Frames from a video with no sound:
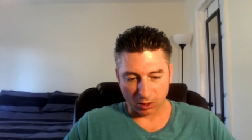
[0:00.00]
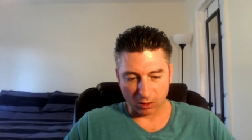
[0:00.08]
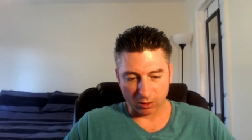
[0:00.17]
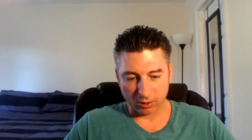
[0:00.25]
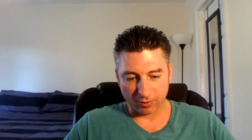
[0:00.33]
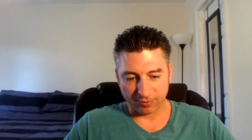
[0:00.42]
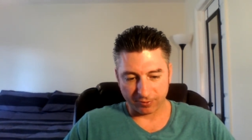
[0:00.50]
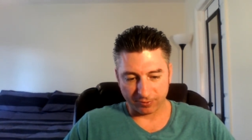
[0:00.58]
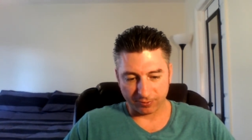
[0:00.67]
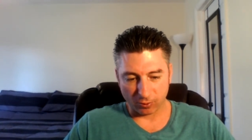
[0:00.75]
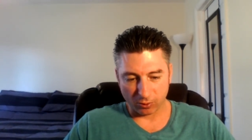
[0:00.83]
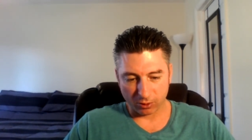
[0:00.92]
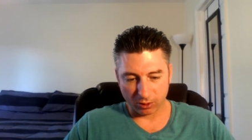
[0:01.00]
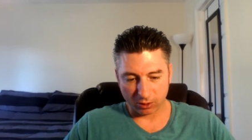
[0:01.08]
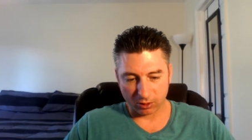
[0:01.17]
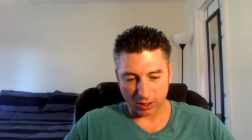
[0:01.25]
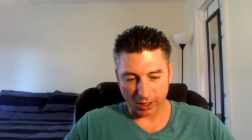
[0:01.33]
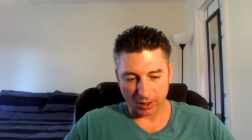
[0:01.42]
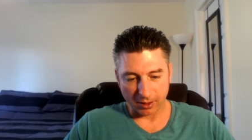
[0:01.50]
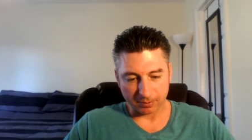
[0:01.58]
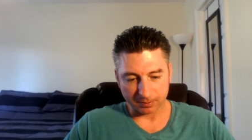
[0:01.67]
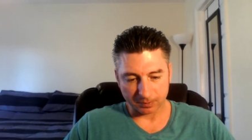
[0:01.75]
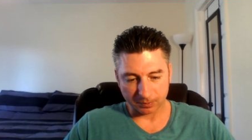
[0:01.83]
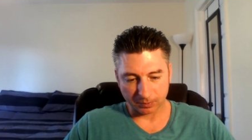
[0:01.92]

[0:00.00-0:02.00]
On the fourth day,